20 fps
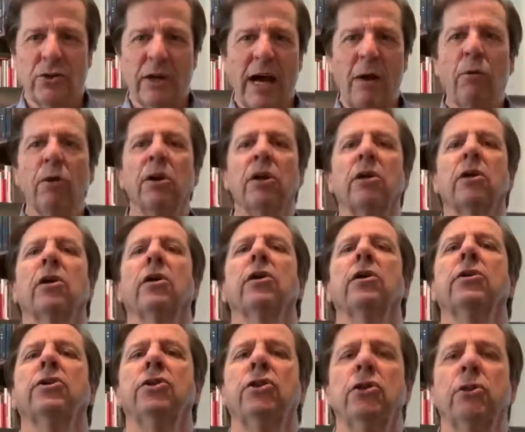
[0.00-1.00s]
So I want to
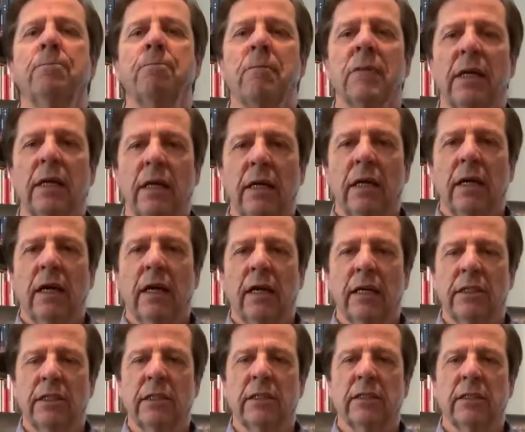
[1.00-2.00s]
encourage you
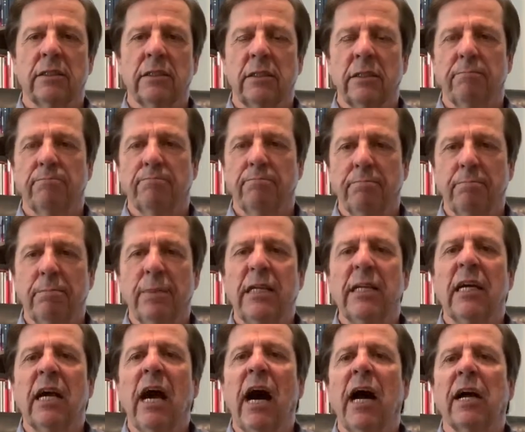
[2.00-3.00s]
uh, to, to be
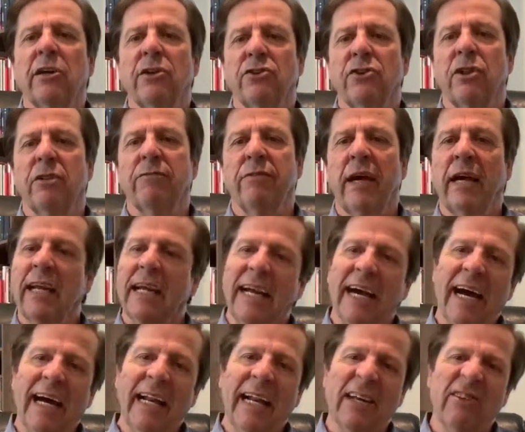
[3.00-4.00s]
cognizant of the fact
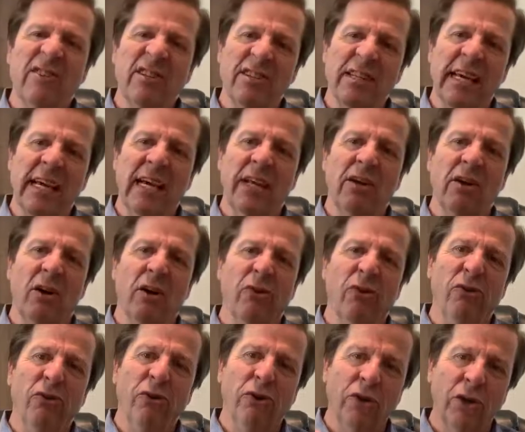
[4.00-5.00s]
God has his hand
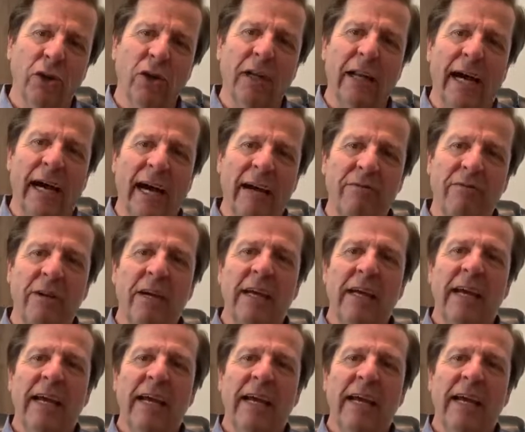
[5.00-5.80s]
on your life